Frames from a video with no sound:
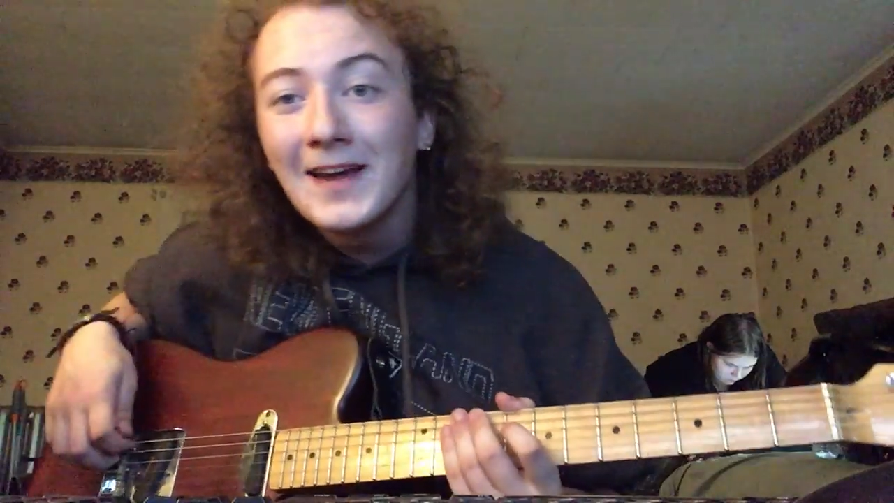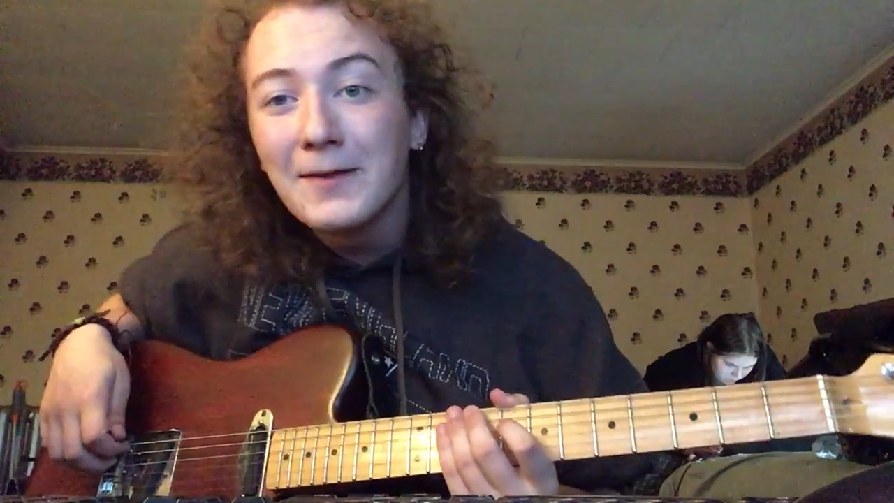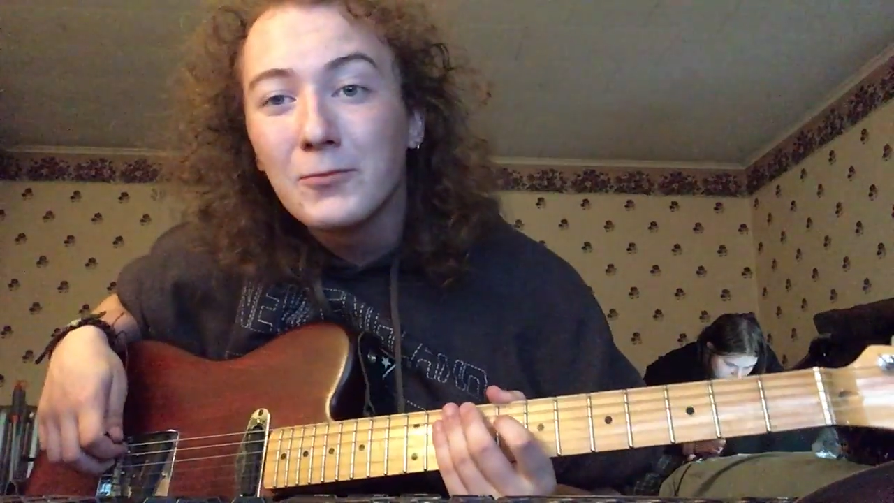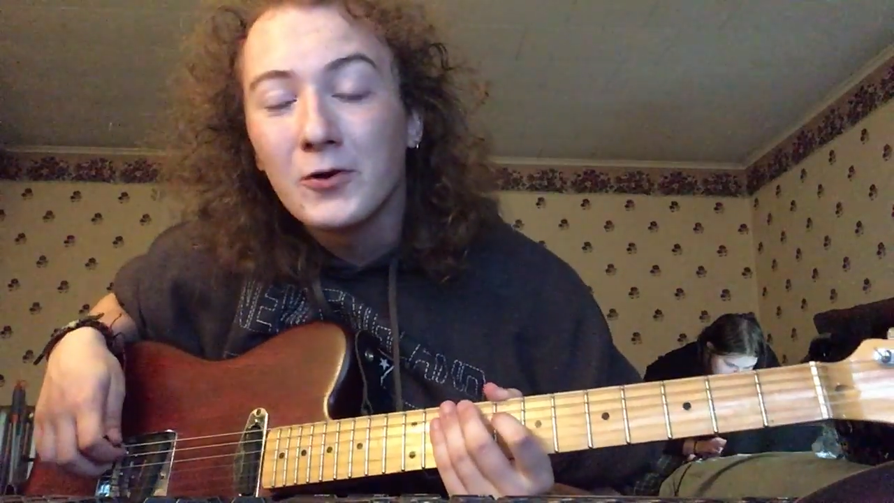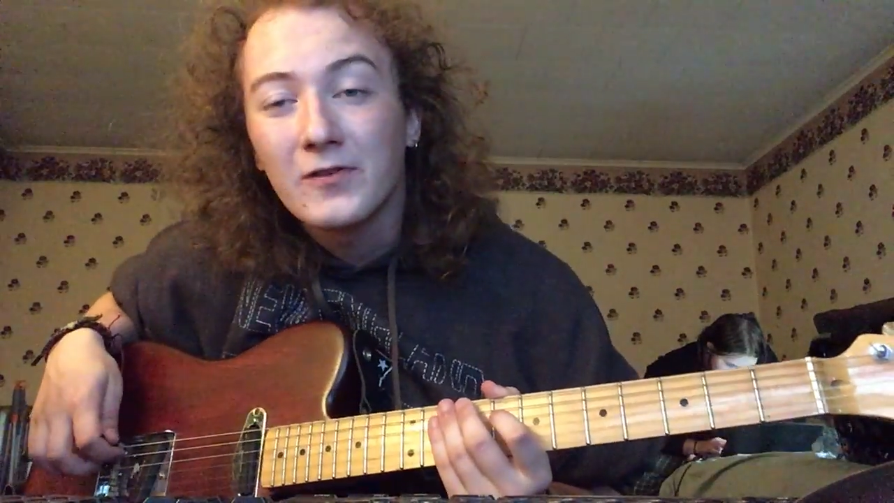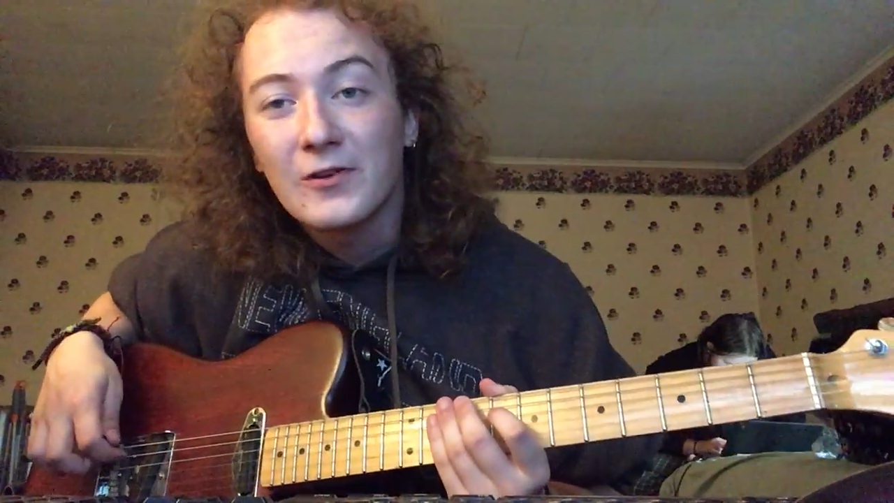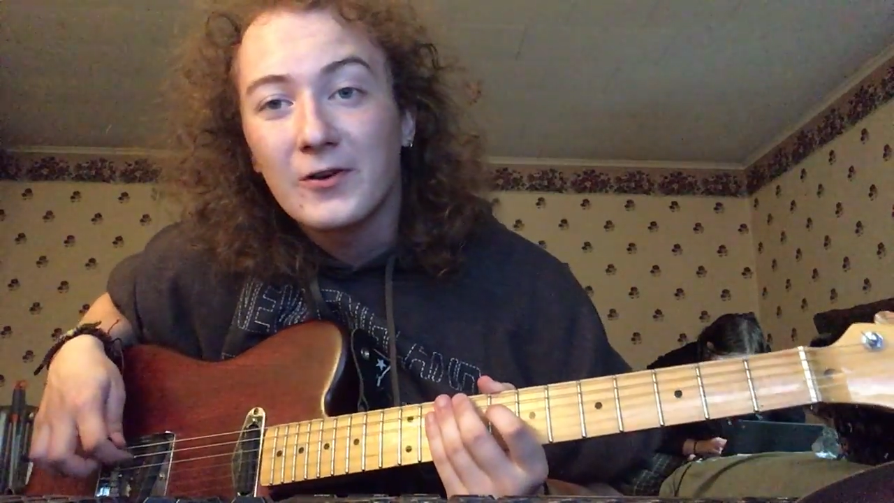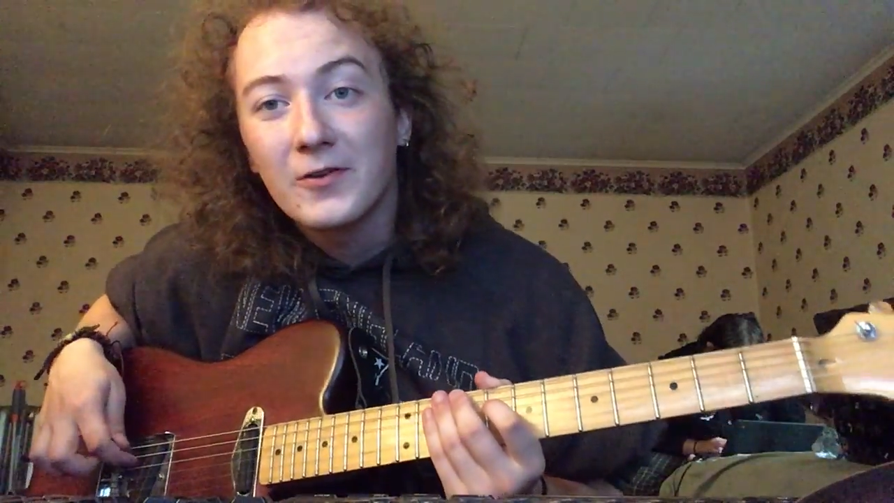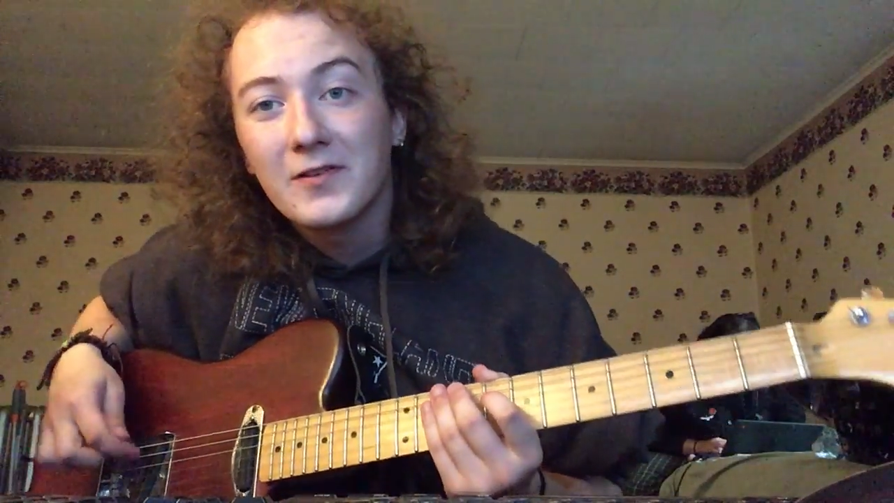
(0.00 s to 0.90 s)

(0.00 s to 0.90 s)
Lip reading: Hi Boys and Girls